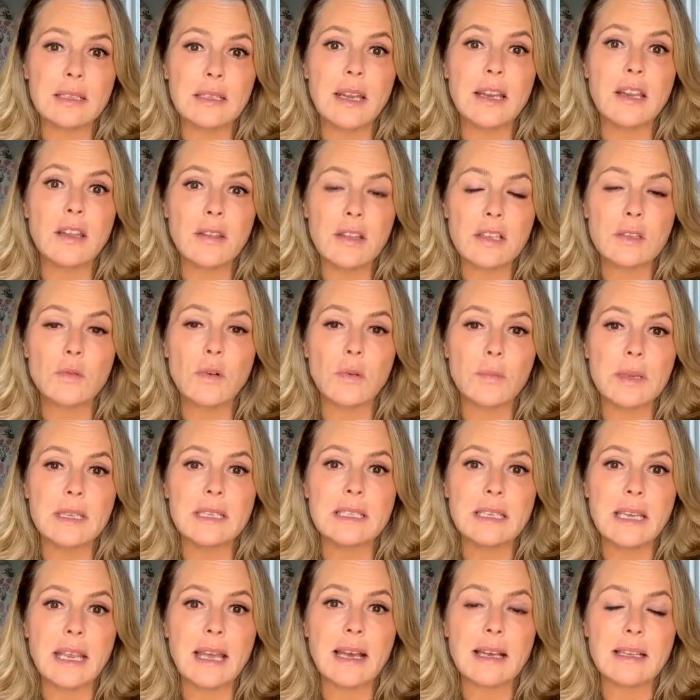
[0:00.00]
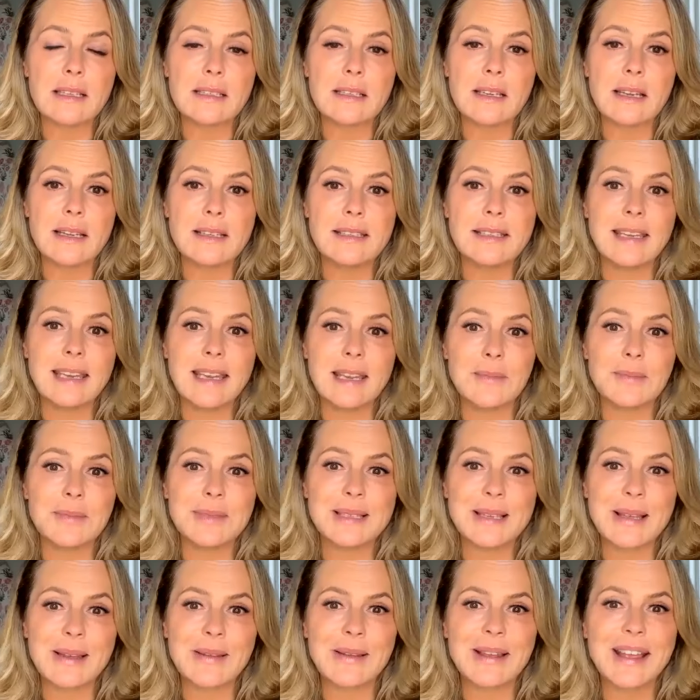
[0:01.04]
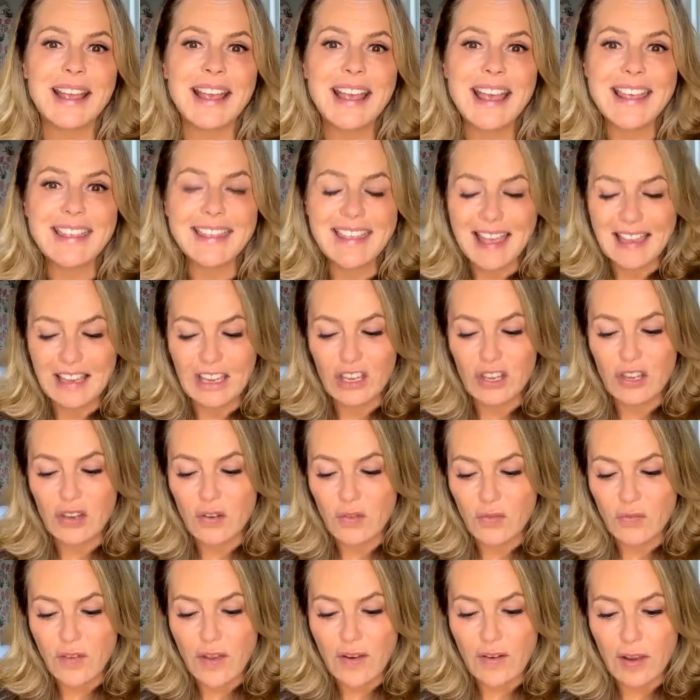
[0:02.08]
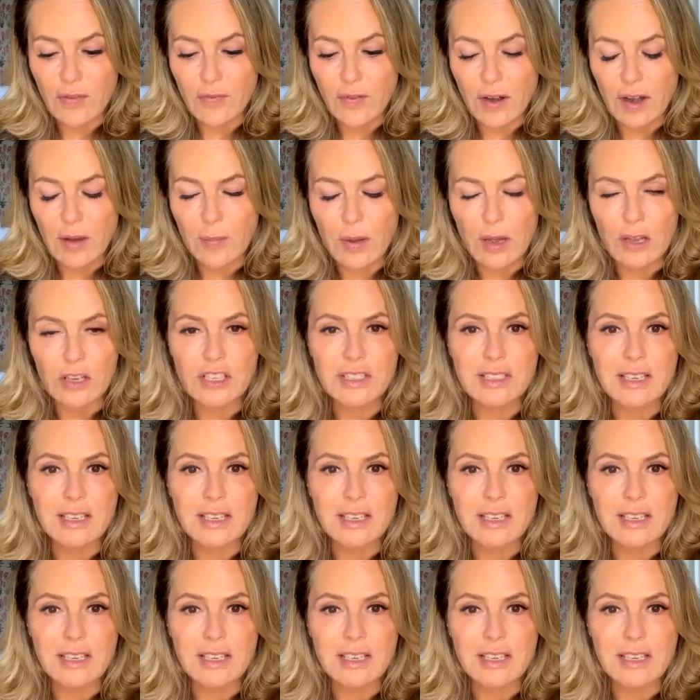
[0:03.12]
And I know that's what Misty has and her team. So thank you very, very much.